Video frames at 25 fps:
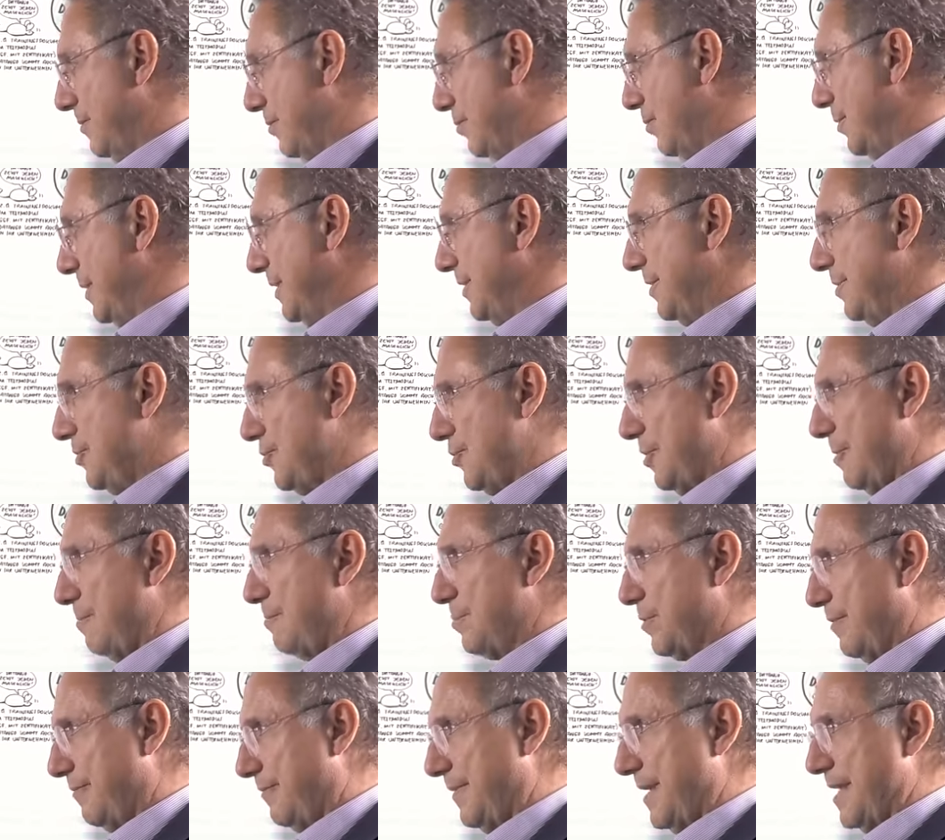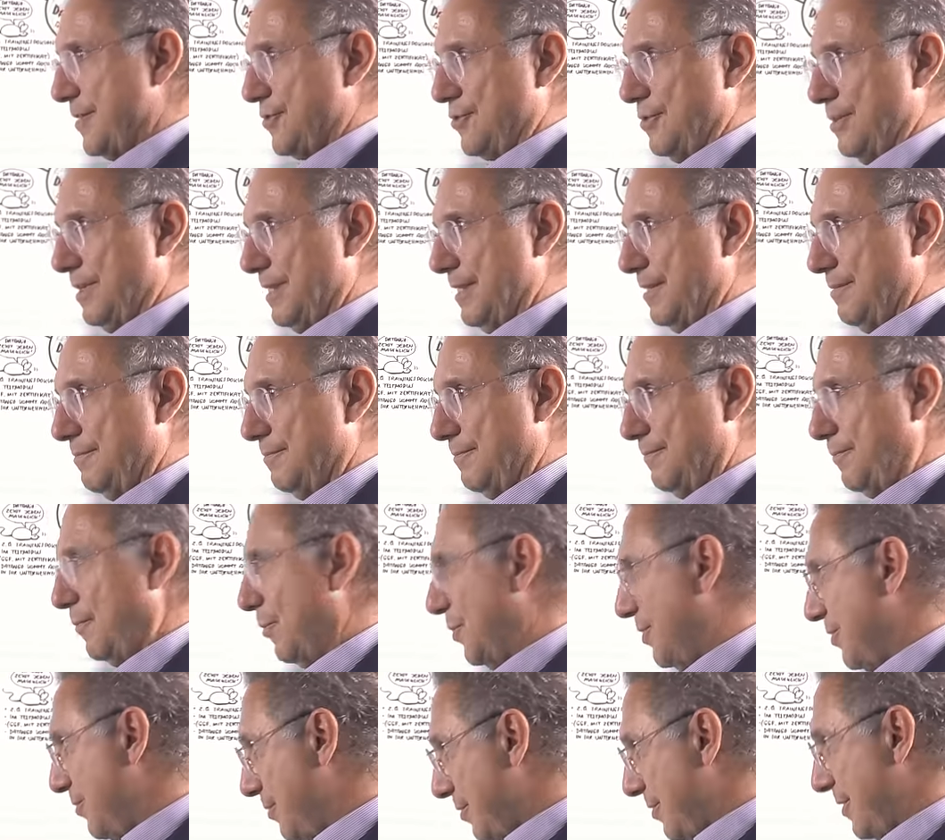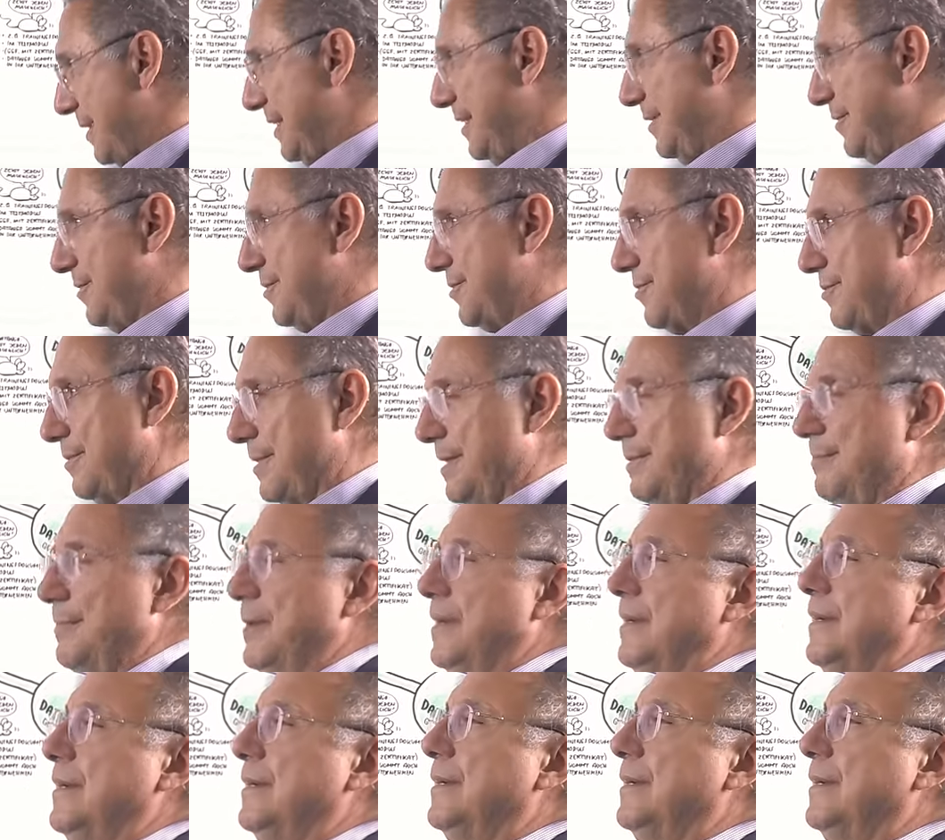doing the job professionally mm-hmm. for your industry. Yep.